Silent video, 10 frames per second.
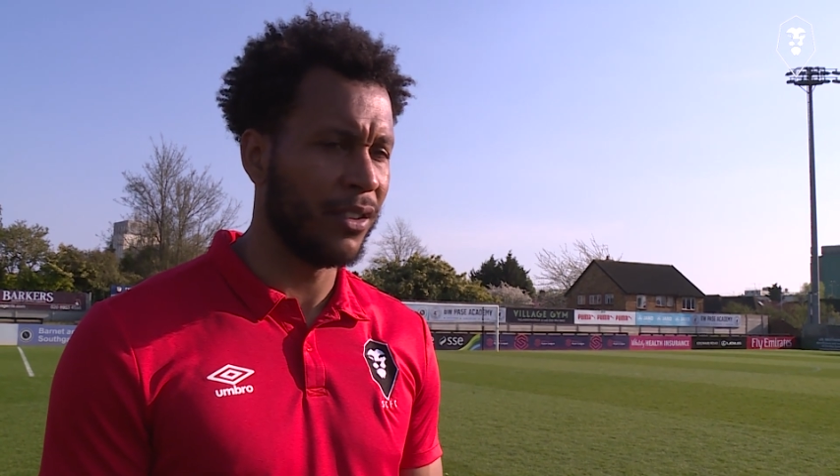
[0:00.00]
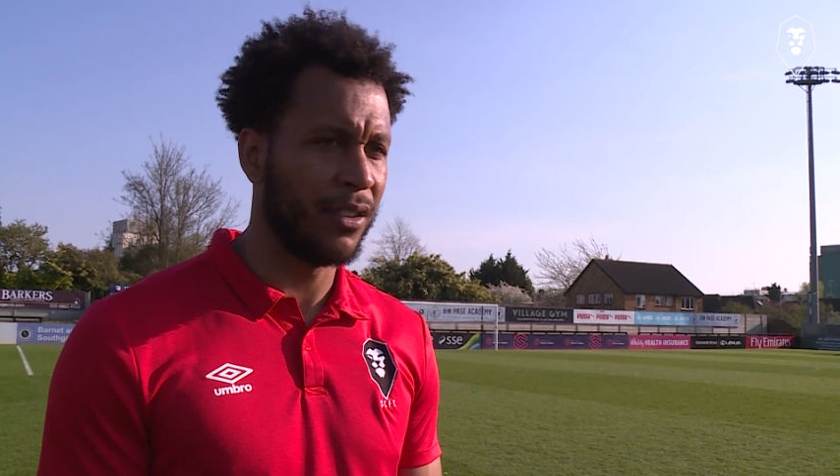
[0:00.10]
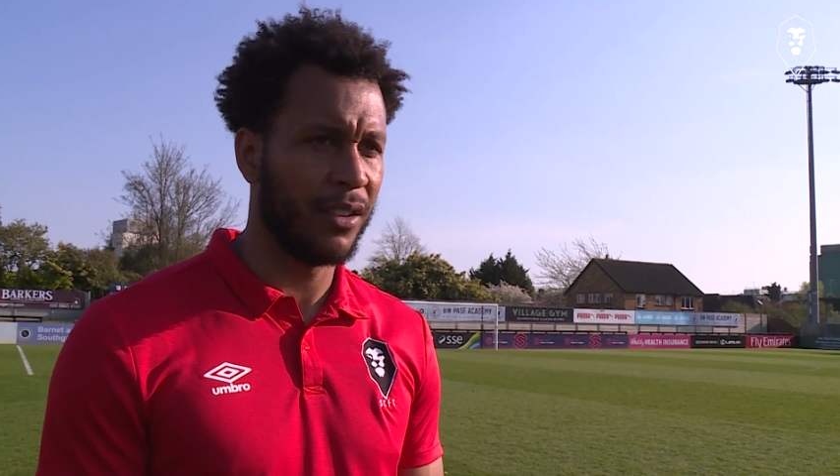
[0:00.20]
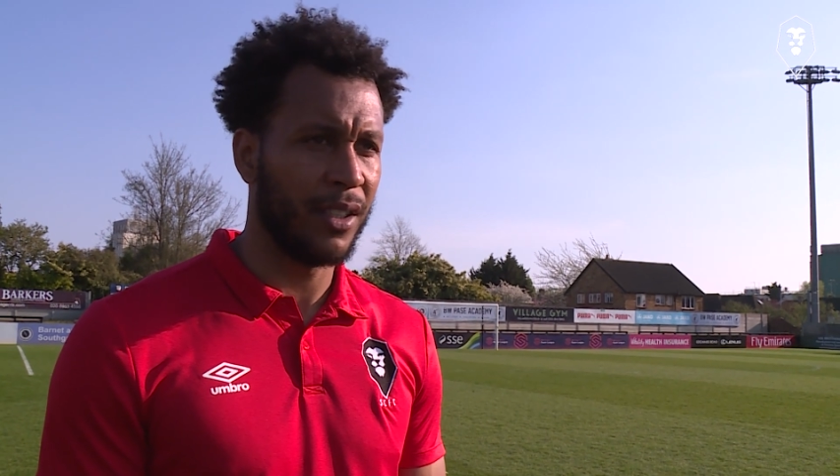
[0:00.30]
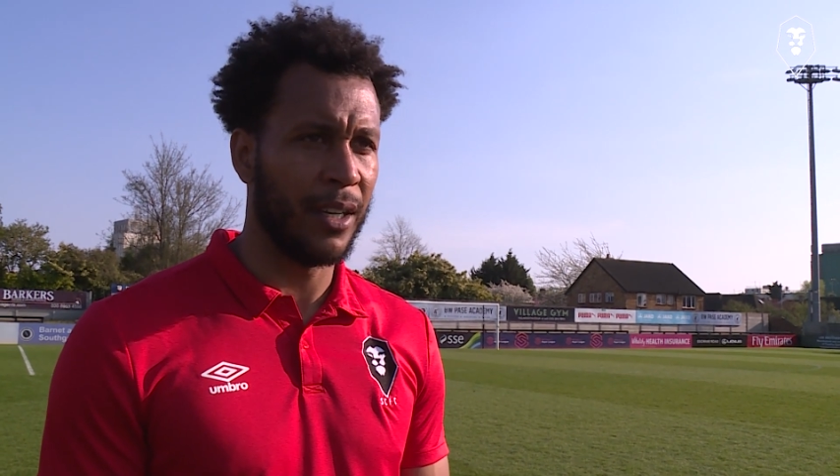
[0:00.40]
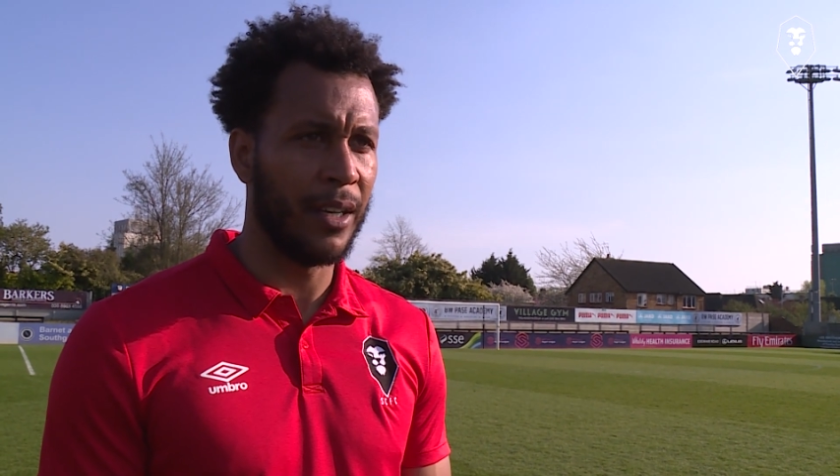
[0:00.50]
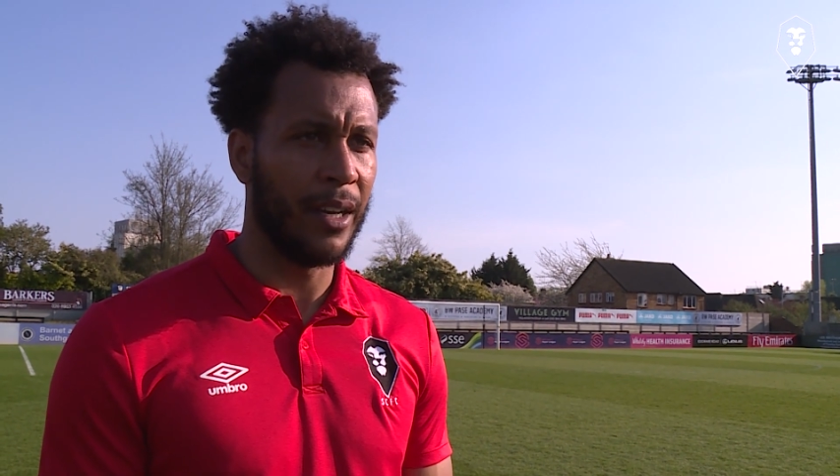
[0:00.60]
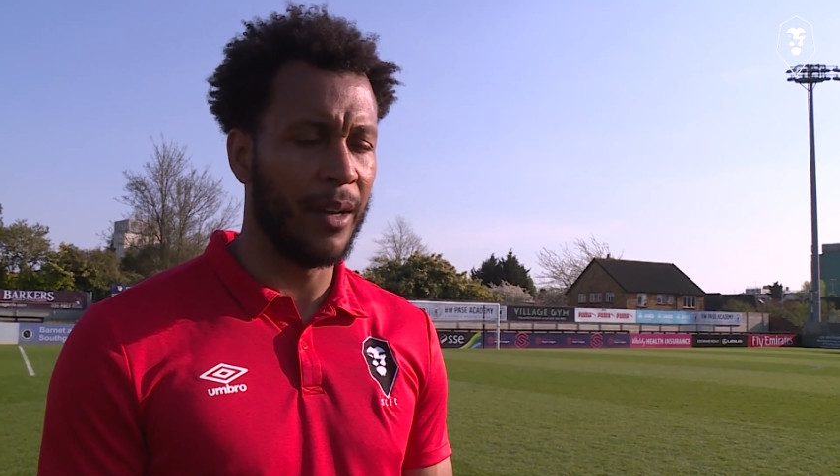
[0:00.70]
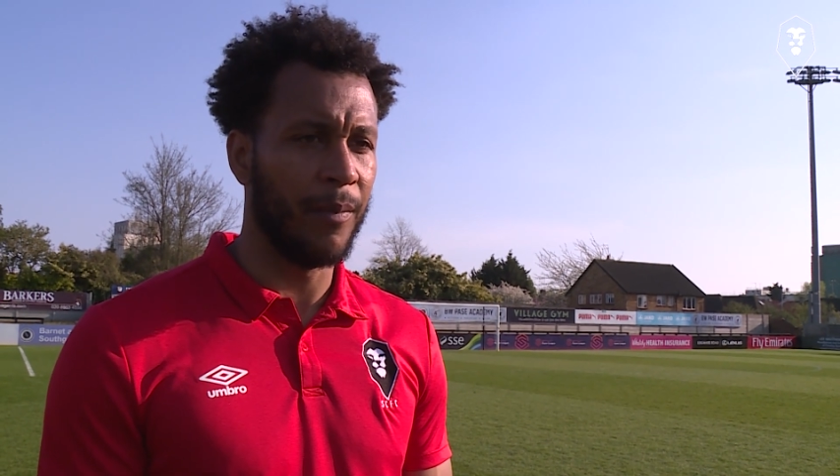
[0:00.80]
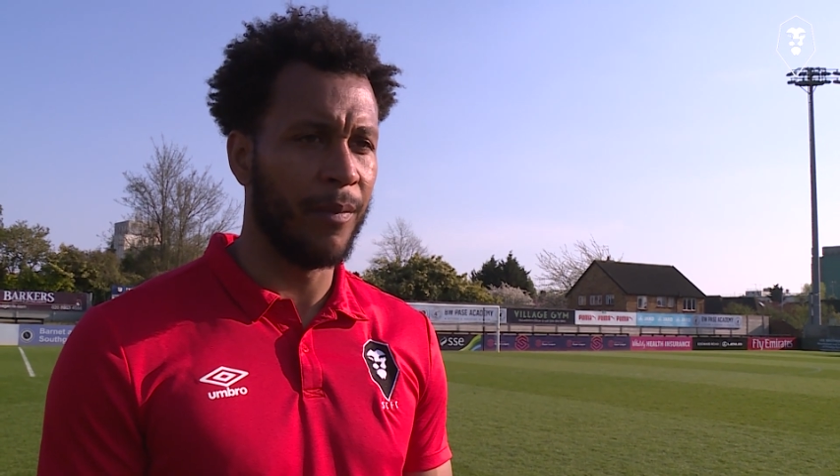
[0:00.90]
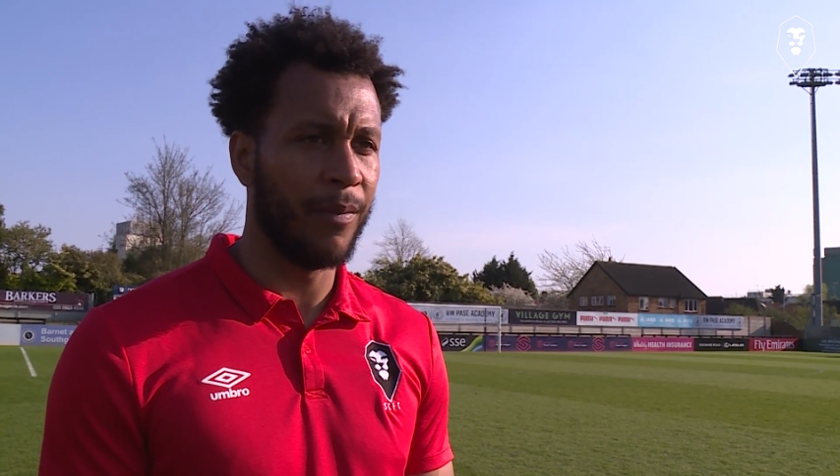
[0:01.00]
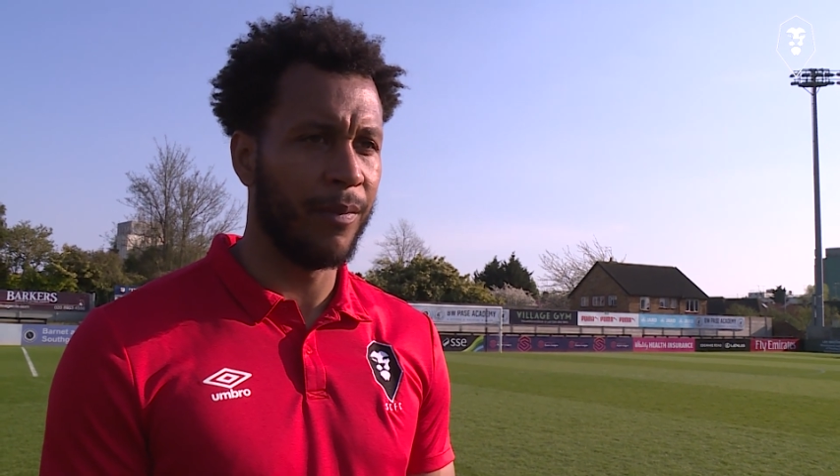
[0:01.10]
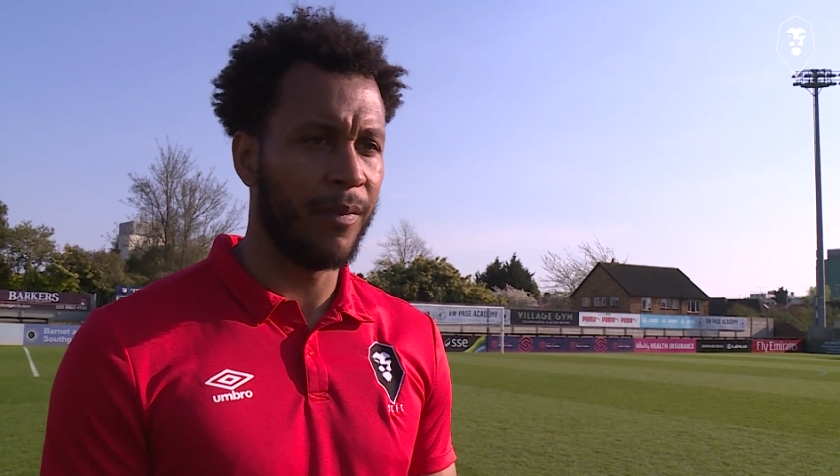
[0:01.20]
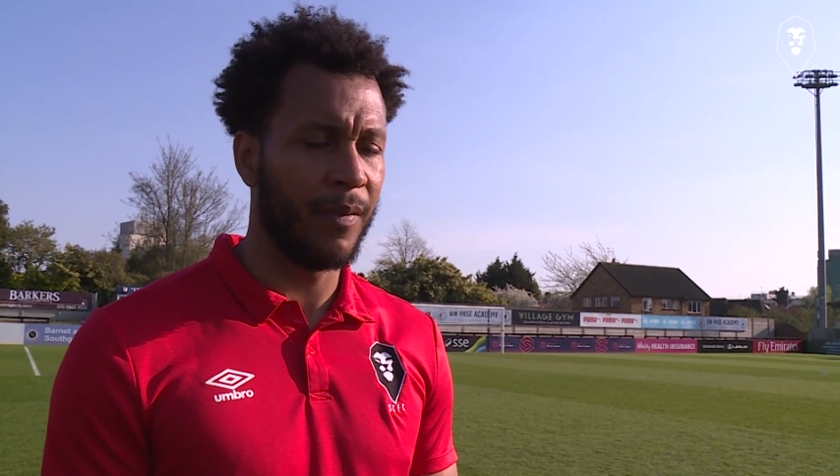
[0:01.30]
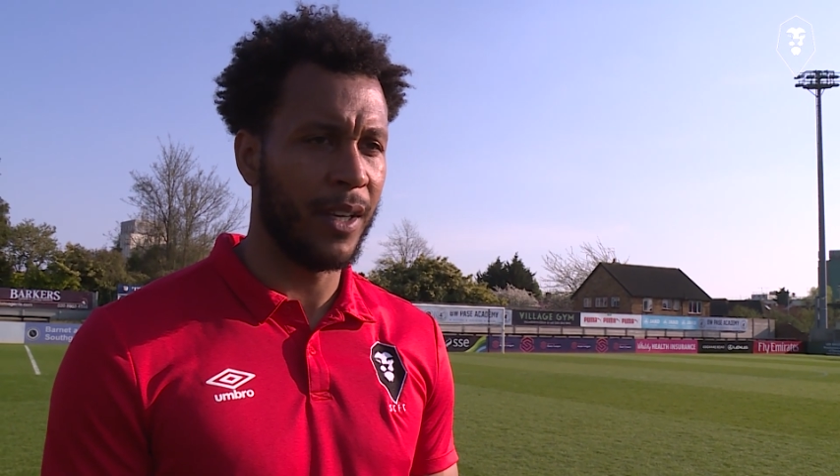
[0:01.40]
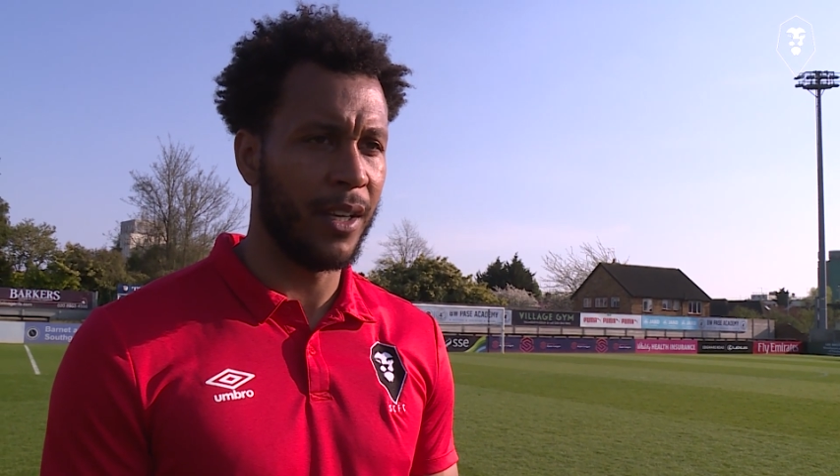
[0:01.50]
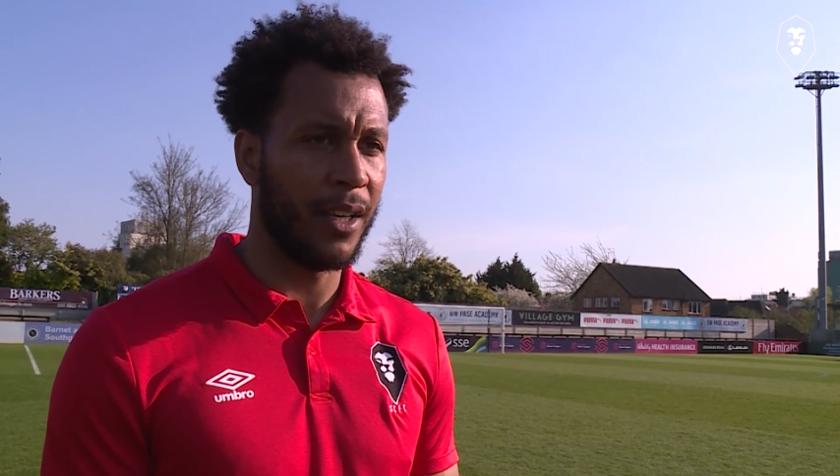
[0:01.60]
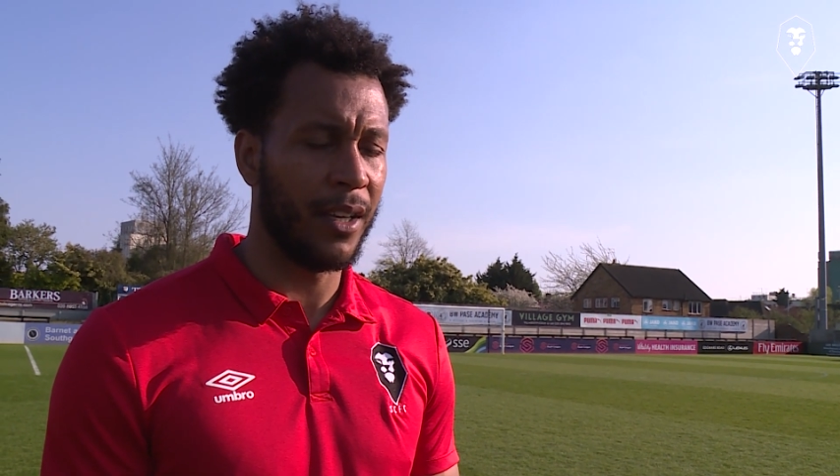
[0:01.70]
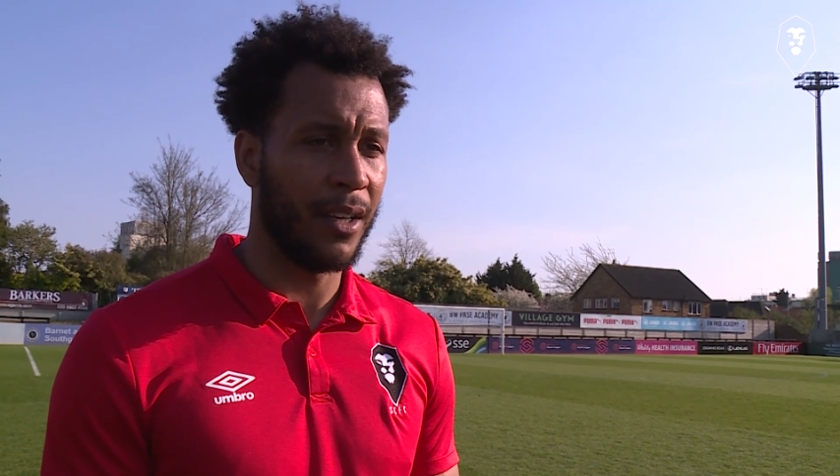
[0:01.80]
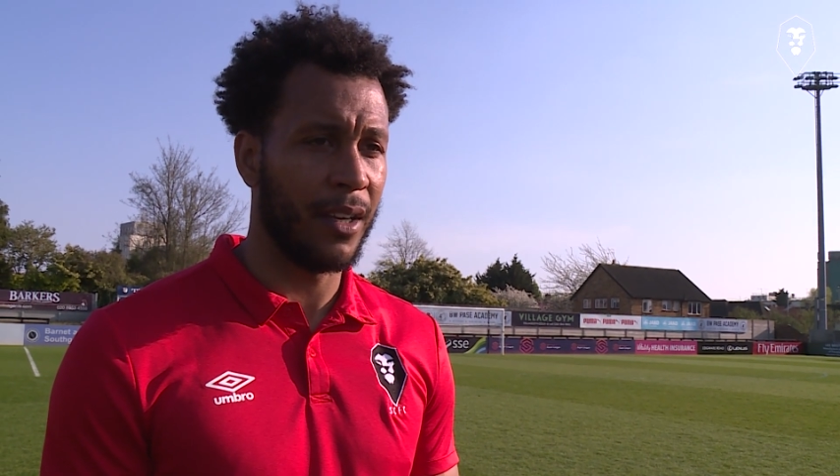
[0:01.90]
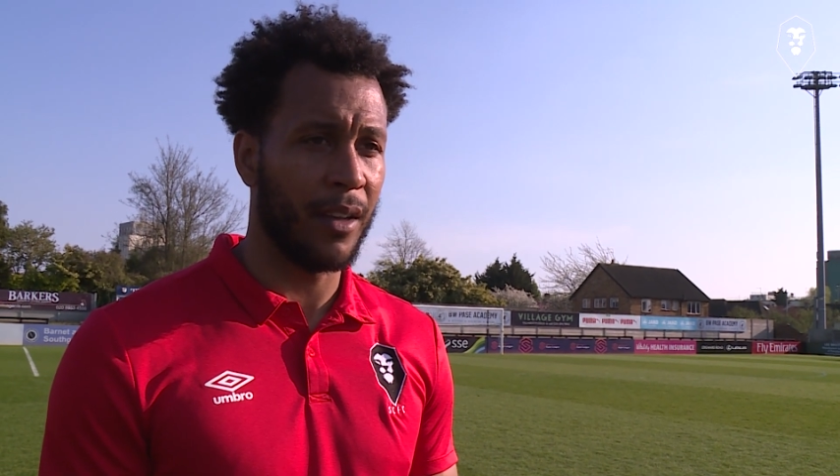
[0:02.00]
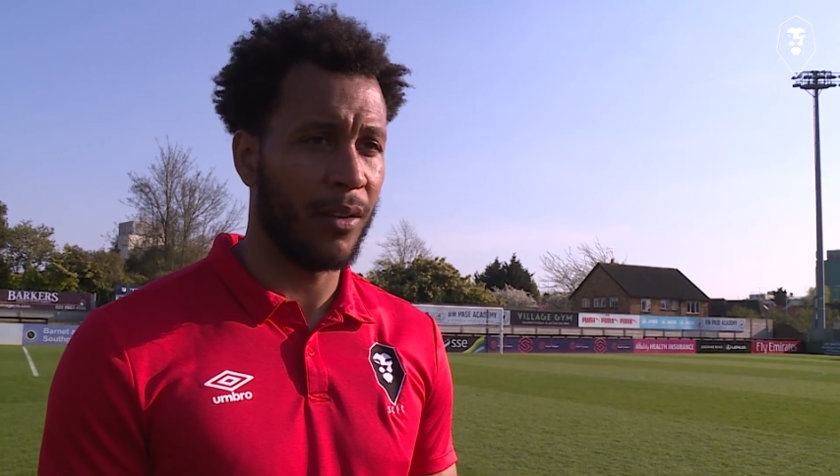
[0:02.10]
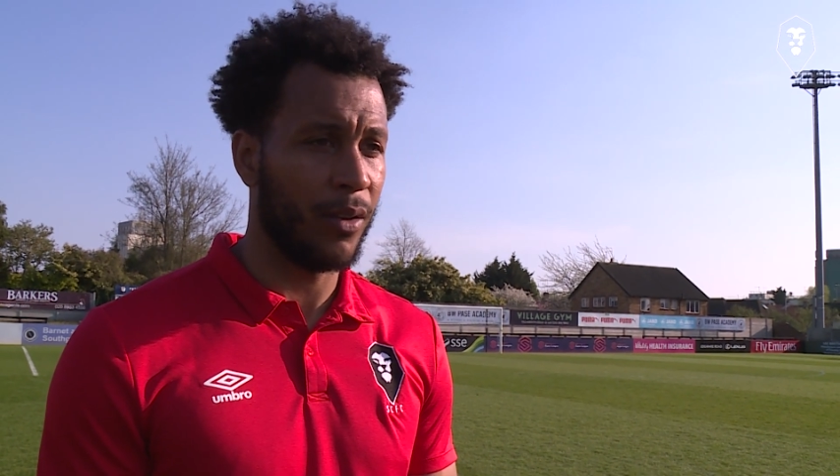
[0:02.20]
And um, uh,